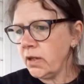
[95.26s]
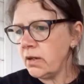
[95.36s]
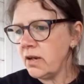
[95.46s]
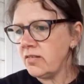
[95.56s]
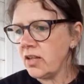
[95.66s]

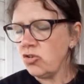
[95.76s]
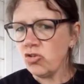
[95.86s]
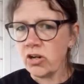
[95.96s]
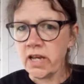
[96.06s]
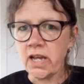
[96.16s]

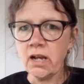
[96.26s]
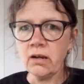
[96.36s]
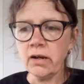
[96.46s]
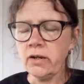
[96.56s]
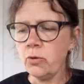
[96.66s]
essentially
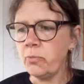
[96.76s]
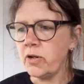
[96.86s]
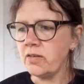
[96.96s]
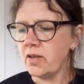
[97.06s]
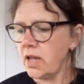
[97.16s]
lino
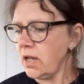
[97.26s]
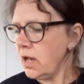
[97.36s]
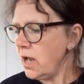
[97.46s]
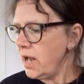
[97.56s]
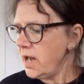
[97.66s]

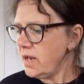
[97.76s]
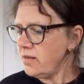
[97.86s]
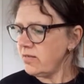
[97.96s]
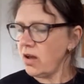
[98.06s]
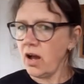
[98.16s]
printing
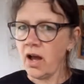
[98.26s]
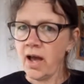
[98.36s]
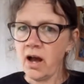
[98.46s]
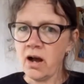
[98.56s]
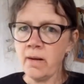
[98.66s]
is
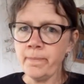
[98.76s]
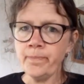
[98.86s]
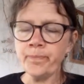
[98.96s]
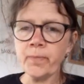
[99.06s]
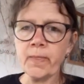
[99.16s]

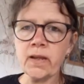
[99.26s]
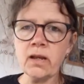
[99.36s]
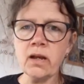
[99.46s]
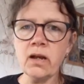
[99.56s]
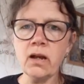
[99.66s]
a
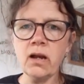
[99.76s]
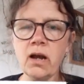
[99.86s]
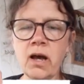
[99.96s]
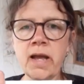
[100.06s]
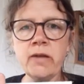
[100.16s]

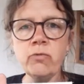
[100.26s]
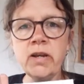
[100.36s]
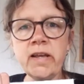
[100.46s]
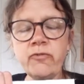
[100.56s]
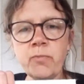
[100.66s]

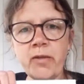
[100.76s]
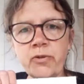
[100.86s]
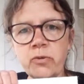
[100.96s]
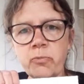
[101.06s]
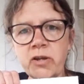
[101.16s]
relief
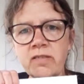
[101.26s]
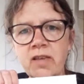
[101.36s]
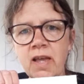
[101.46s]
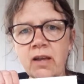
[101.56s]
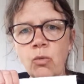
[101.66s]
method of
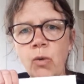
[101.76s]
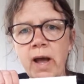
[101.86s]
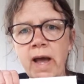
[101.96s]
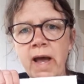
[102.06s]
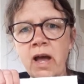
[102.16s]
printing
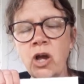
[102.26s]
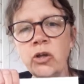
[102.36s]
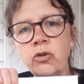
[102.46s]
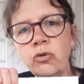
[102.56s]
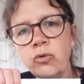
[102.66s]
where
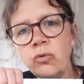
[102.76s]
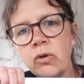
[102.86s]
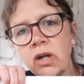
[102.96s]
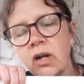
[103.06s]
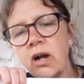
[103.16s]

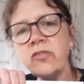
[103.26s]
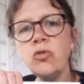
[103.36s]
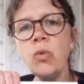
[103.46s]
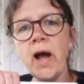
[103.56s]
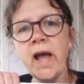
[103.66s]
you cut
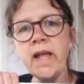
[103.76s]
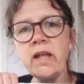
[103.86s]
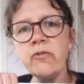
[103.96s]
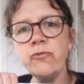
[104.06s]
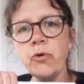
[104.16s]

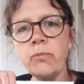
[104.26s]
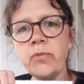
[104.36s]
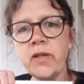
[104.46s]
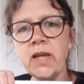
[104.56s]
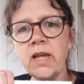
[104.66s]
away from
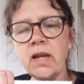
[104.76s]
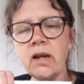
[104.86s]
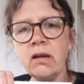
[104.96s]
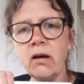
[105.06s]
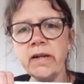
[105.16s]
the
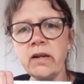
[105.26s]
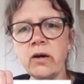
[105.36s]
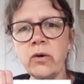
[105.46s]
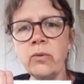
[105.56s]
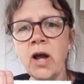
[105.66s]

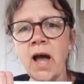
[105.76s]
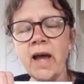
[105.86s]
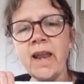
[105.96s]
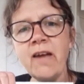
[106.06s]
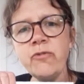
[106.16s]
lino
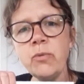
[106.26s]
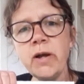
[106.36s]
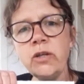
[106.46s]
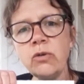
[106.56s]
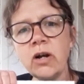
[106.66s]
and everywhere
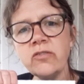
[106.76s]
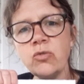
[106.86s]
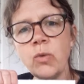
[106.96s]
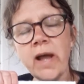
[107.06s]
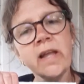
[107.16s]
you cut
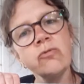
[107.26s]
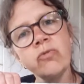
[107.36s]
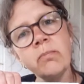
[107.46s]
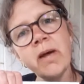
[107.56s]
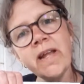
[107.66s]
away
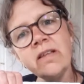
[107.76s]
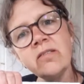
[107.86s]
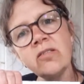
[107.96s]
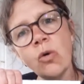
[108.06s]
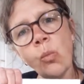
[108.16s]

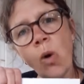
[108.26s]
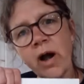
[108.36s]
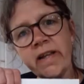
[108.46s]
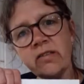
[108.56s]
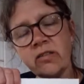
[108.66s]
remains
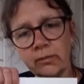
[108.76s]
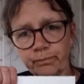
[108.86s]
white,